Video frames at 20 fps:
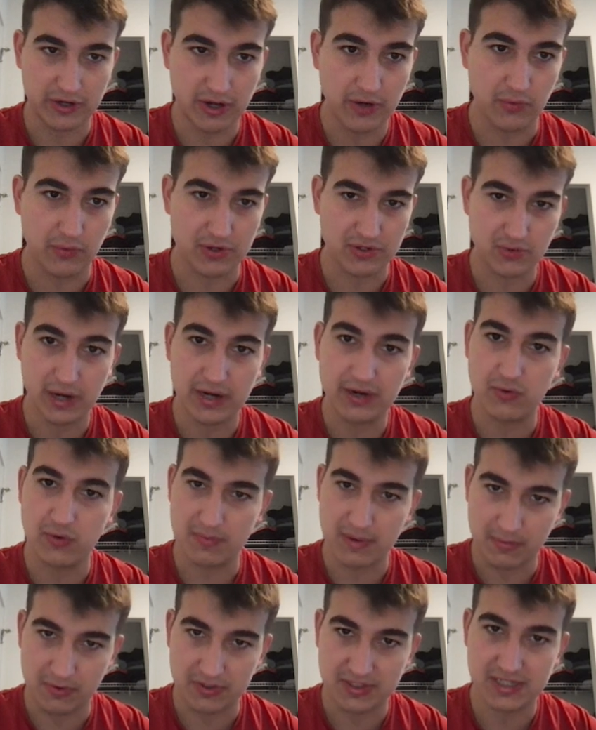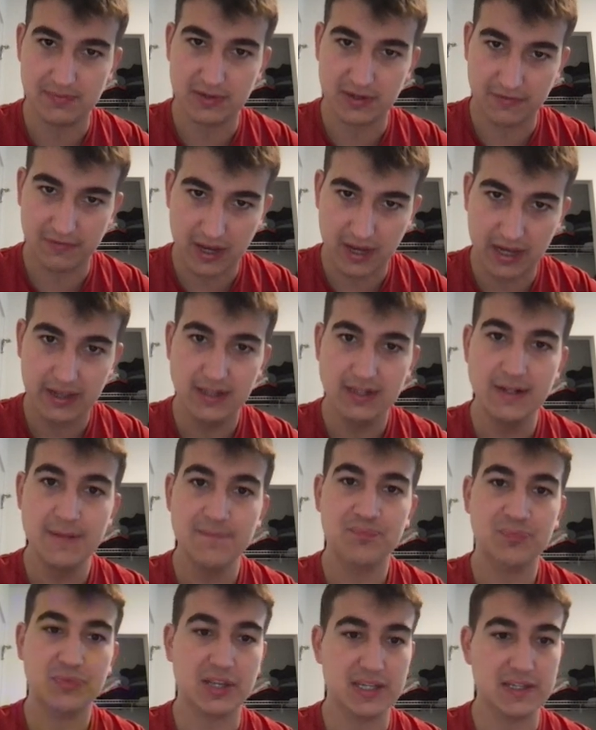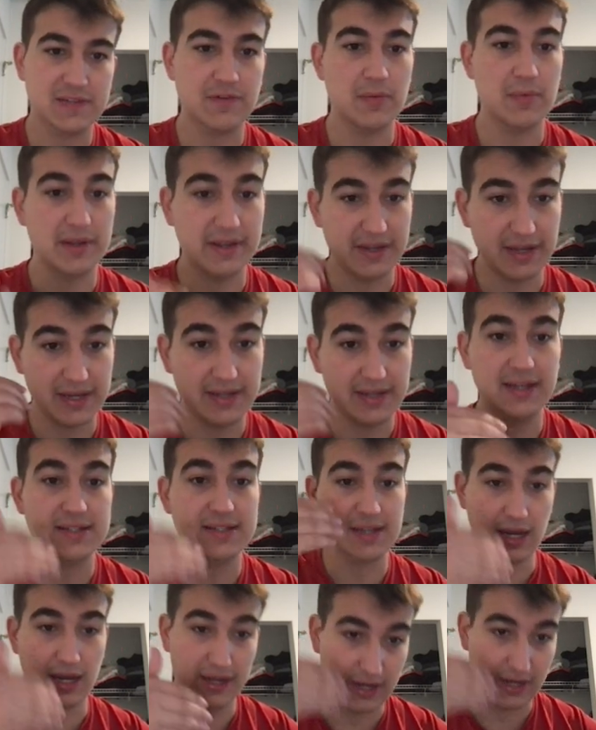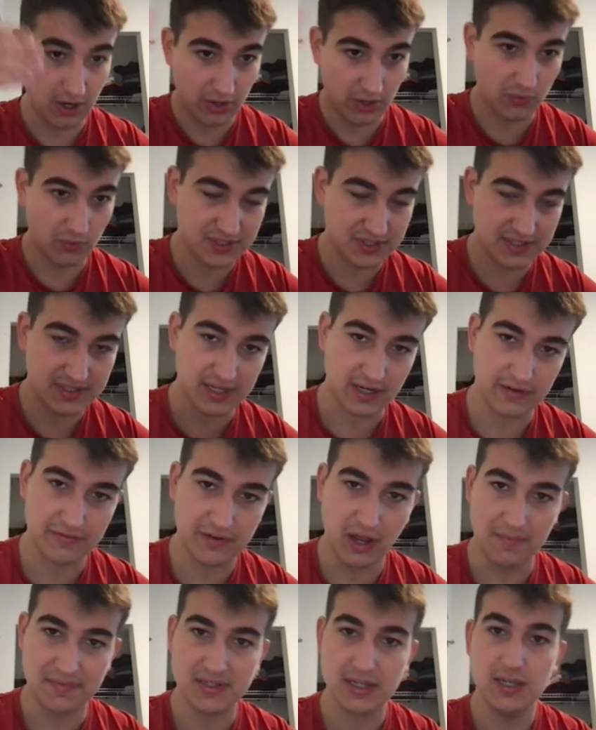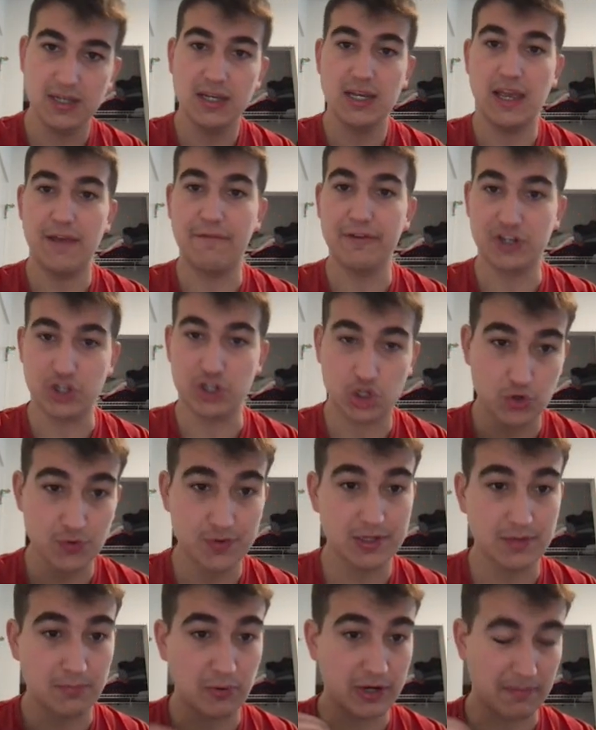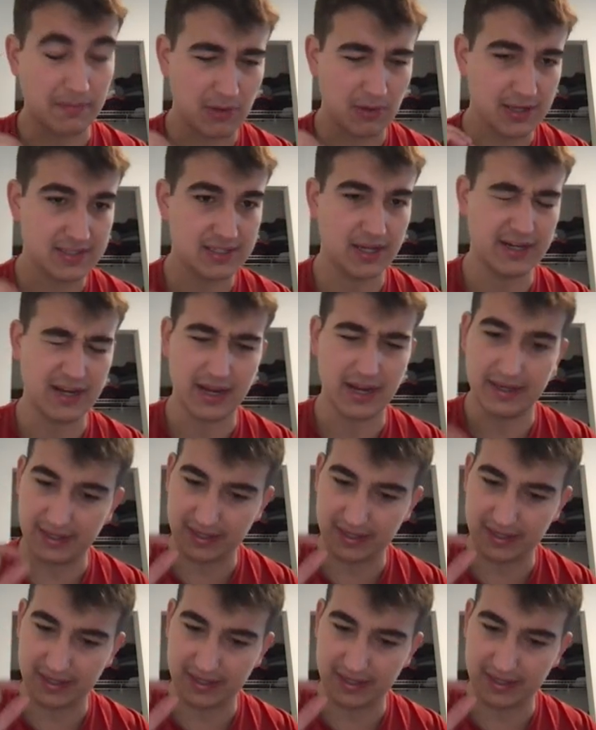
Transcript: onwards, right? Remember, dp of I is from an index I onwards inside of nums. If we choose to put a plus sign at